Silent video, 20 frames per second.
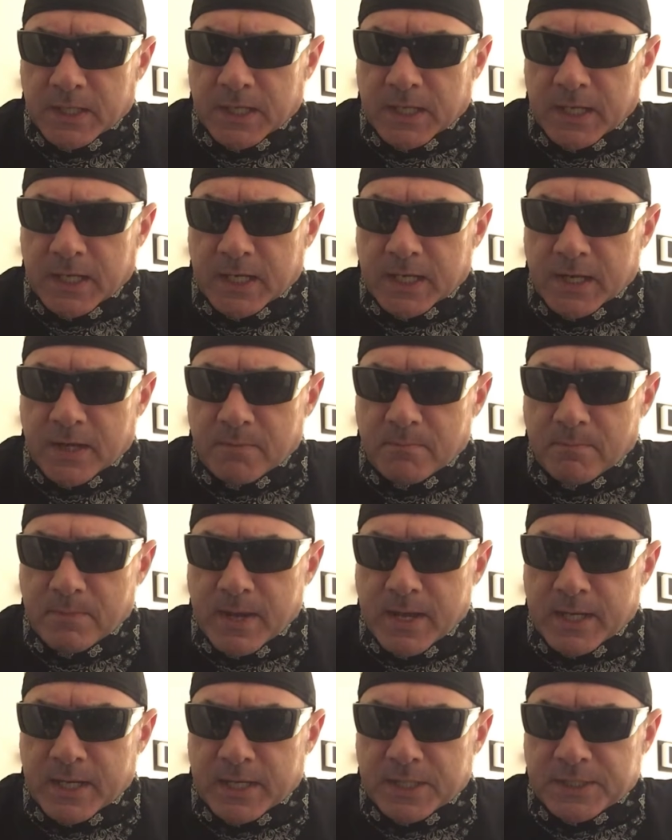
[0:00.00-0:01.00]
in a
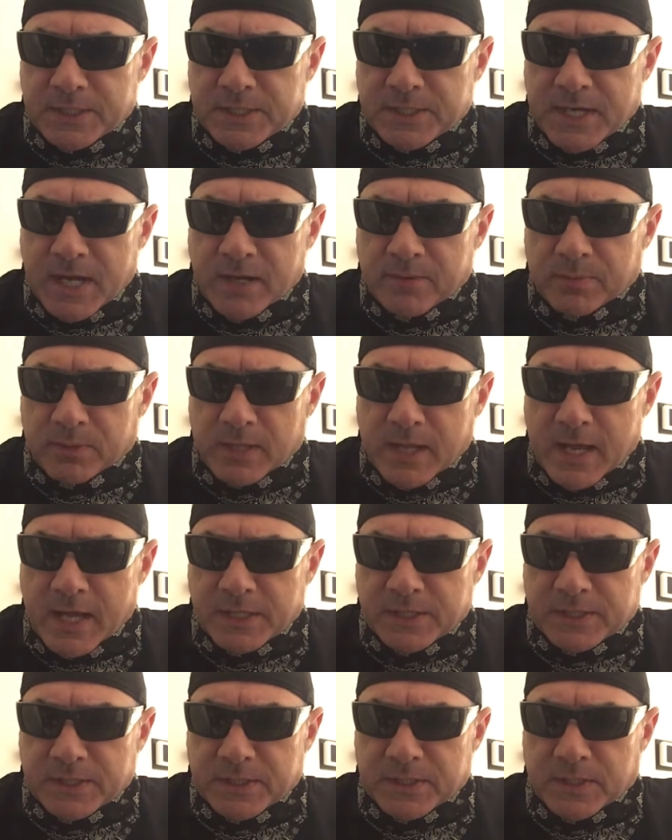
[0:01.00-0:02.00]
metastable
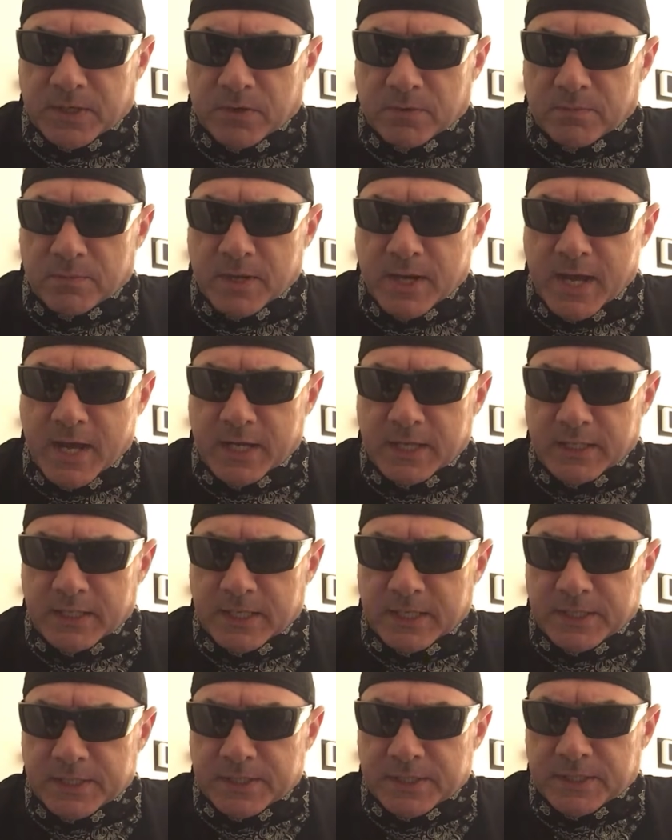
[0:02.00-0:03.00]
isotope not
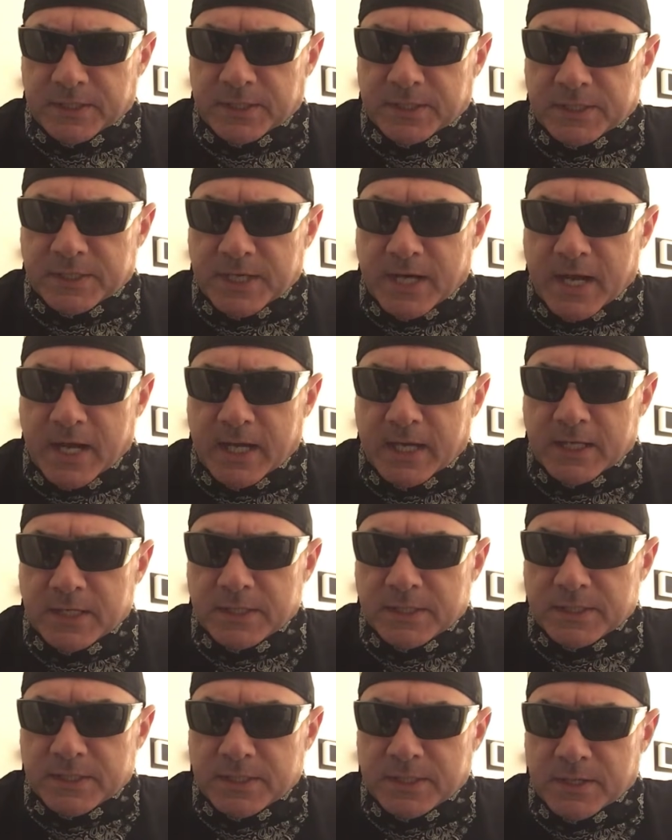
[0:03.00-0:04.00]
yet
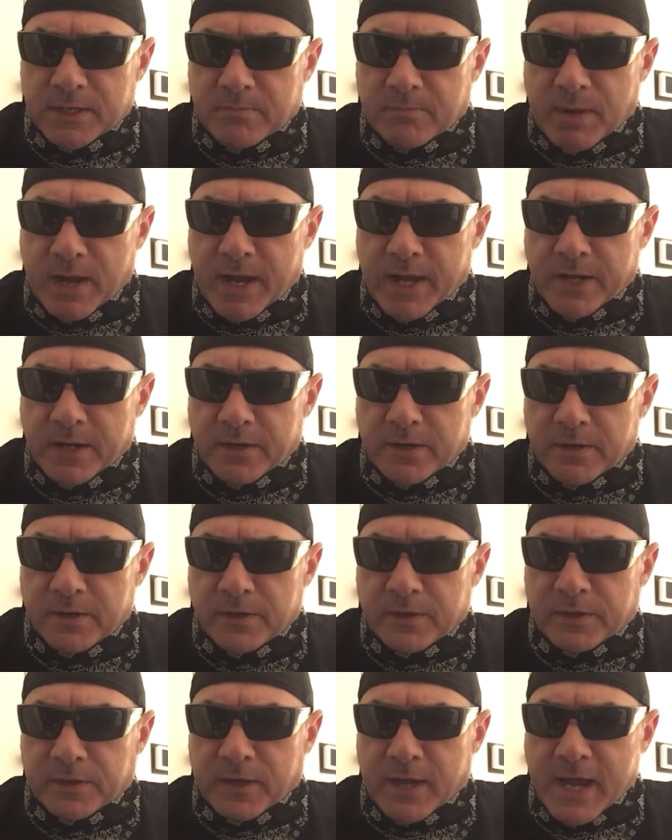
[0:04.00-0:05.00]
synthesized by
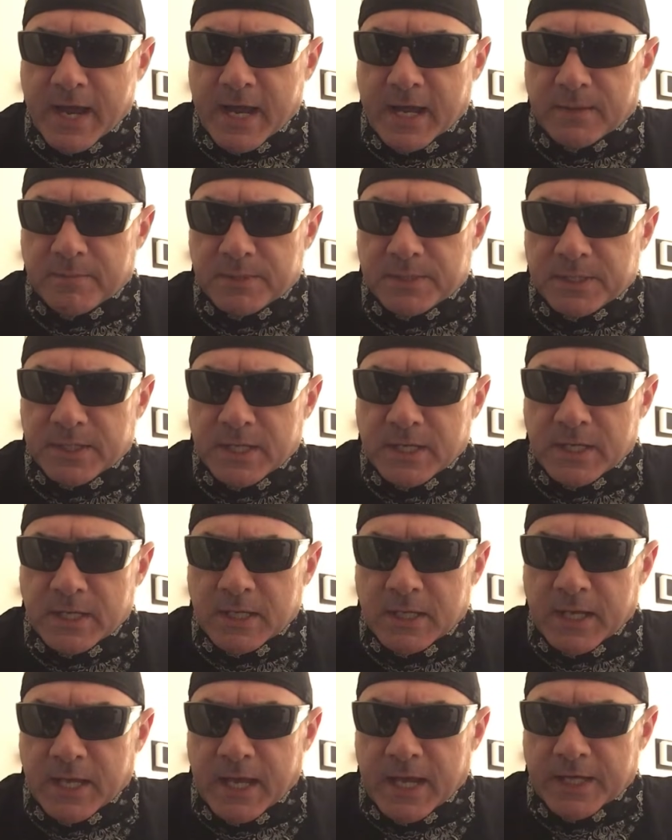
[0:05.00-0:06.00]
Earth labs,
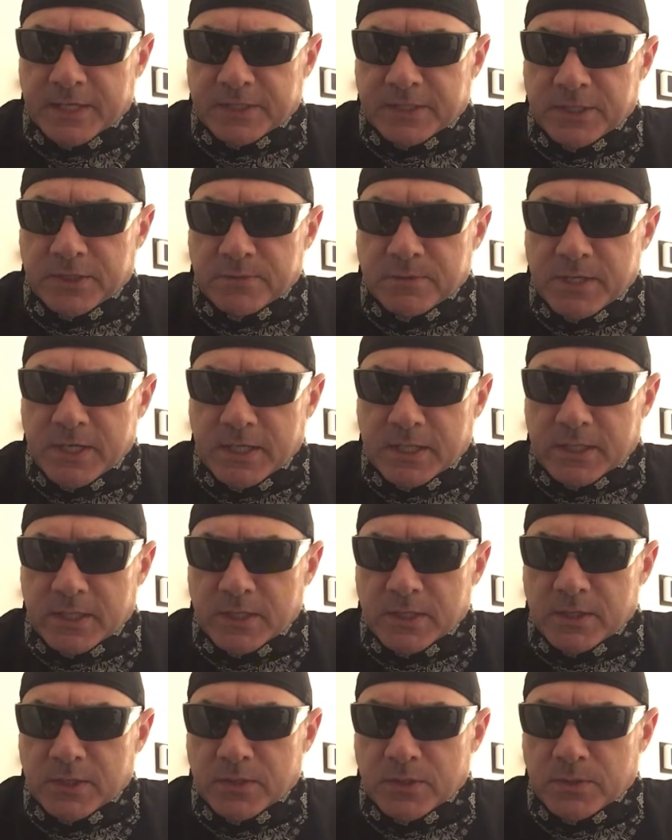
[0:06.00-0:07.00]
has a unique
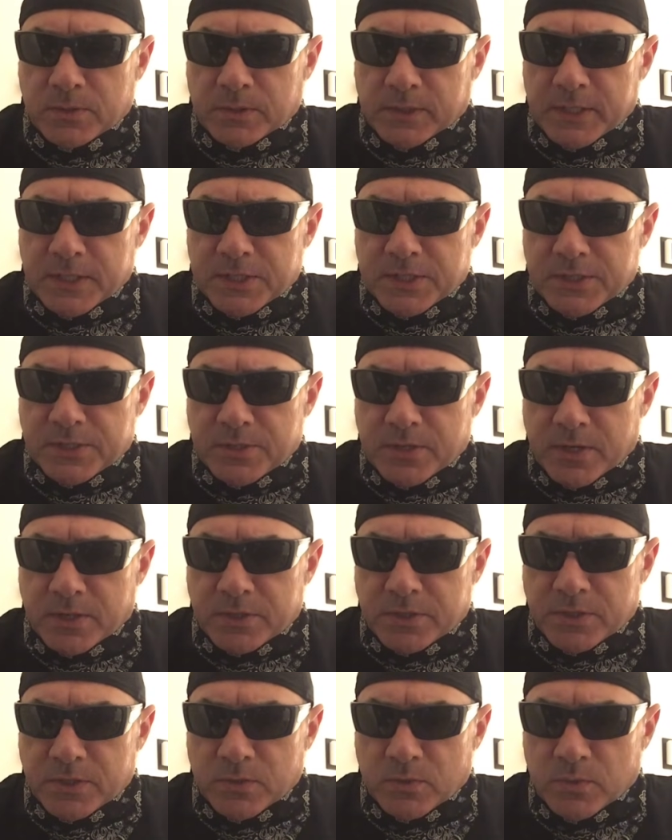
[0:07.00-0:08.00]
nucleus
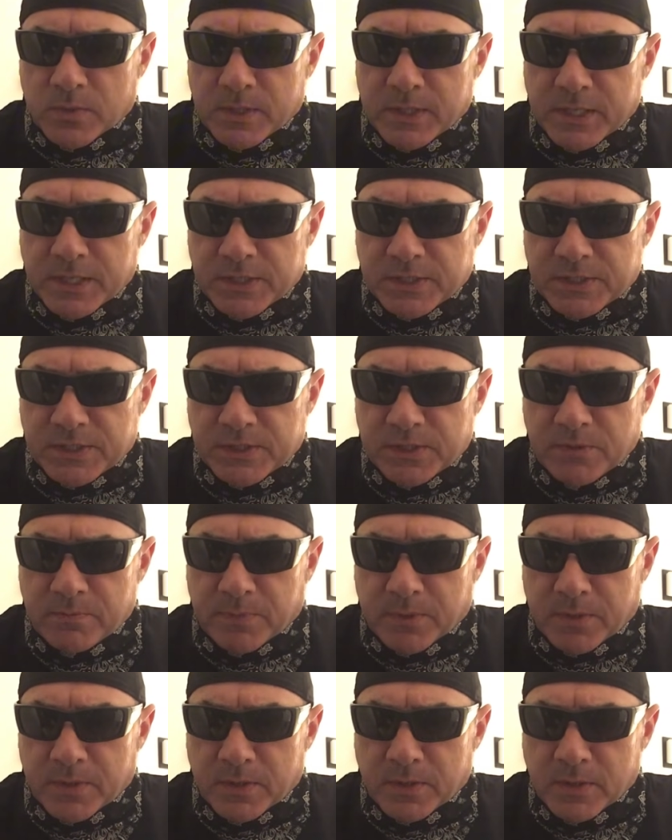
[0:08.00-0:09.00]
structure with a
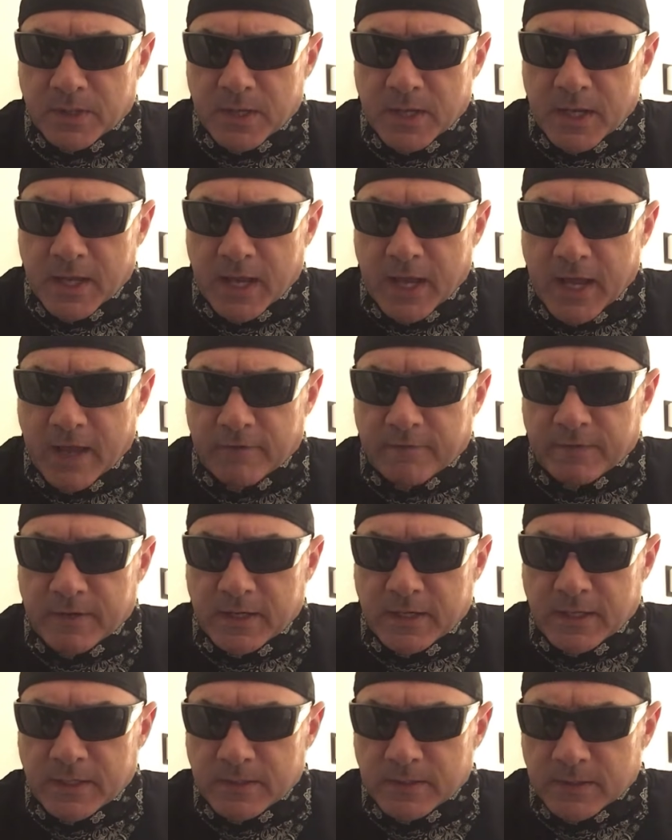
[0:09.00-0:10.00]
super
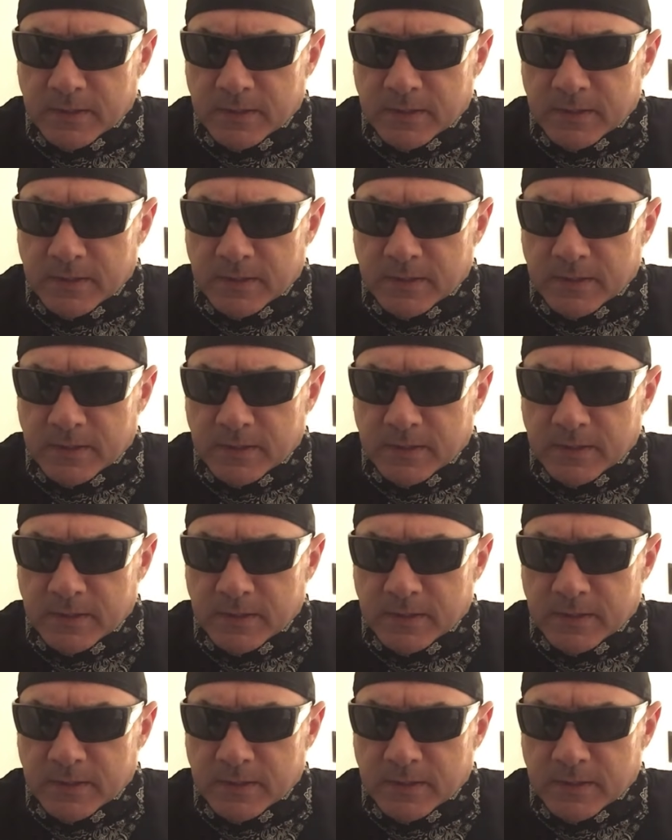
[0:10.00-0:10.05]
heavy